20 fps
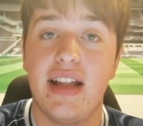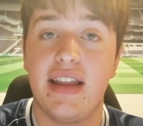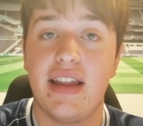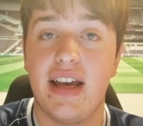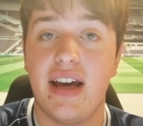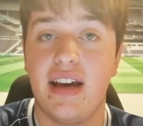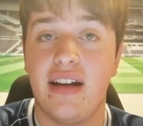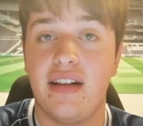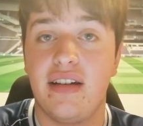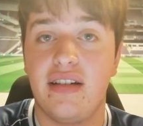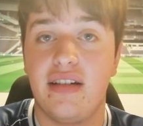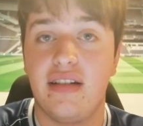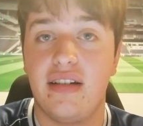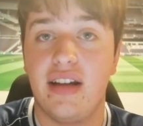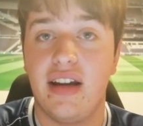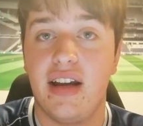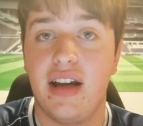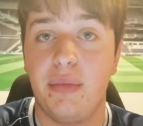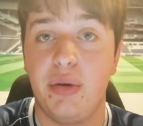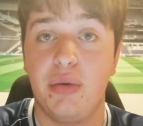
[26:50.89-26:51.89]
that
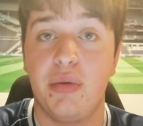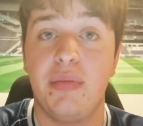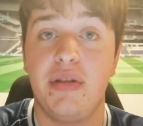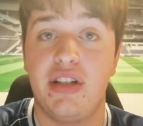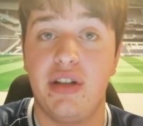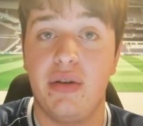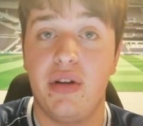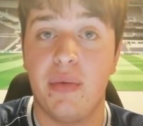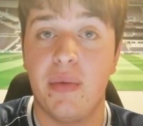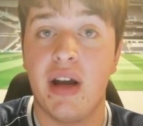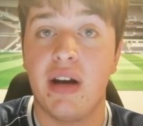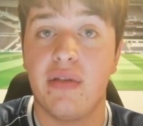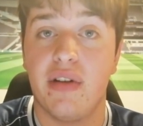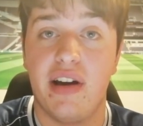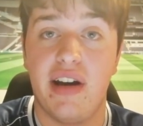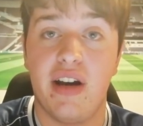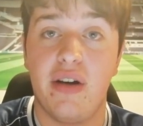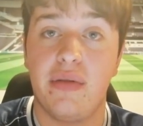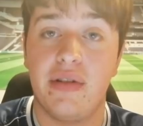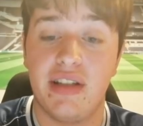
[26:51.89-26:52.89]
we would be doing well
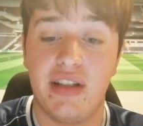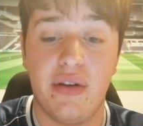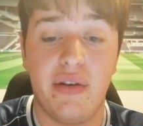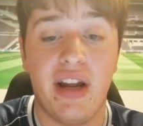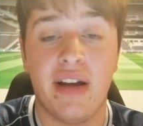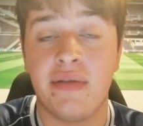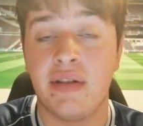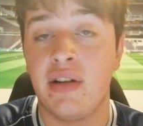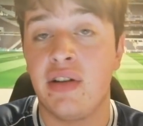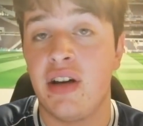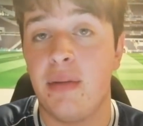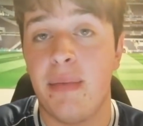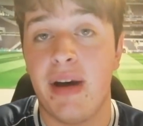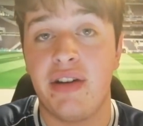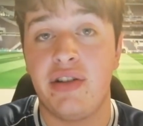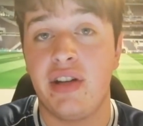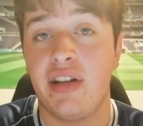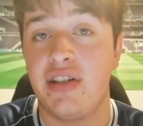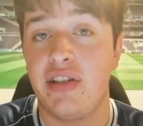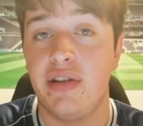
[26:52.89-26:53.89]
right now, because you only have to look at
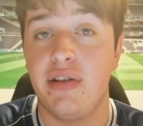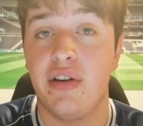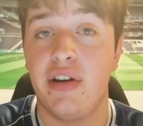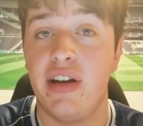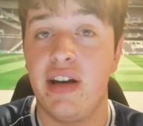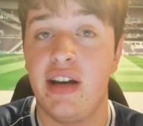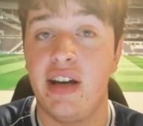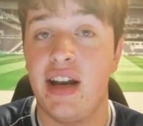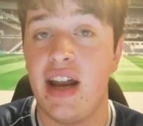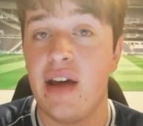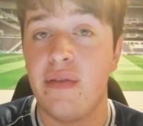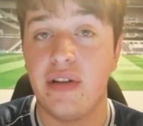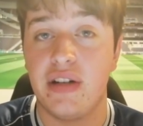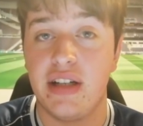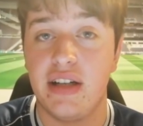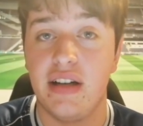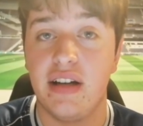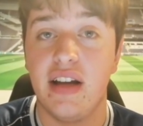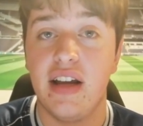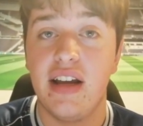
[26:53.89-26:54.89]
Manchester United and
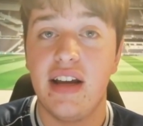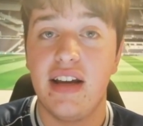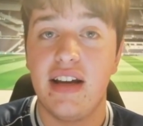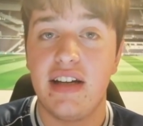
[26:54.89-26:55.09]
Everton